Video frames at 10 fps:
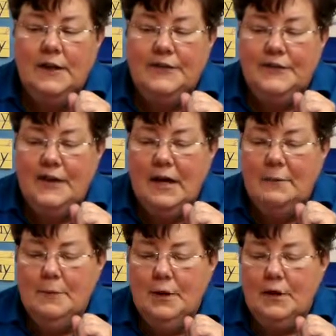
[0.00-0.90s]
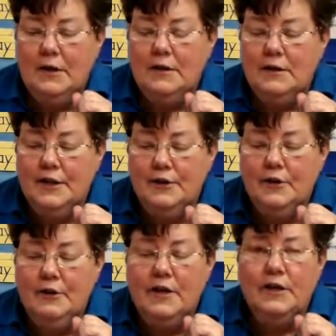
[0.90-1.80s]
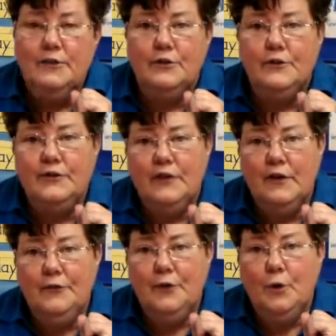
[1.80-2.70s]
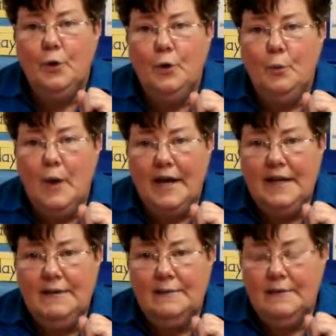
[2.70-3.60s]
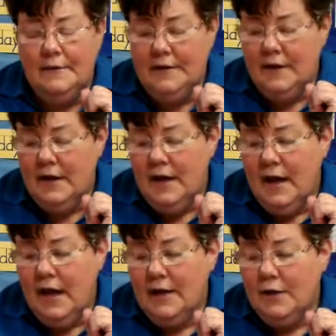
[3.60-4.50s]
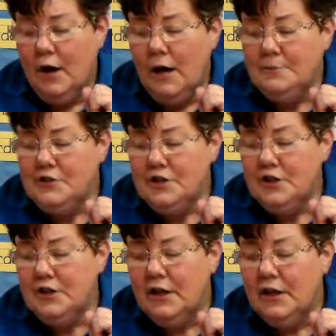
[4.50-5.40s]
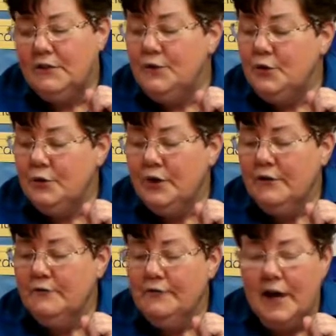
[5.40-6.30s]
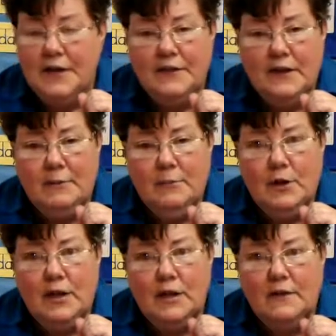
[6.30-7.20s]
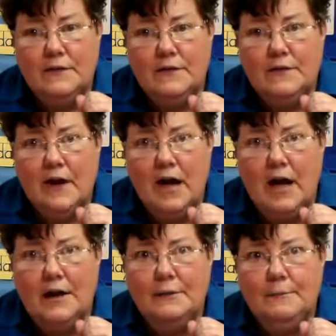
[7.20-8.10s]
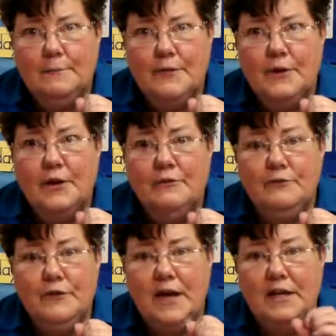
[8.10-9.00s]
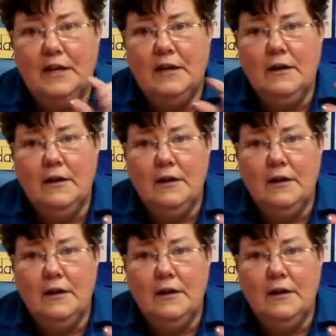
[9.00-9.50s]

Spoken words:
some glitter, either silver or white. An option, if you can find them, is the confetti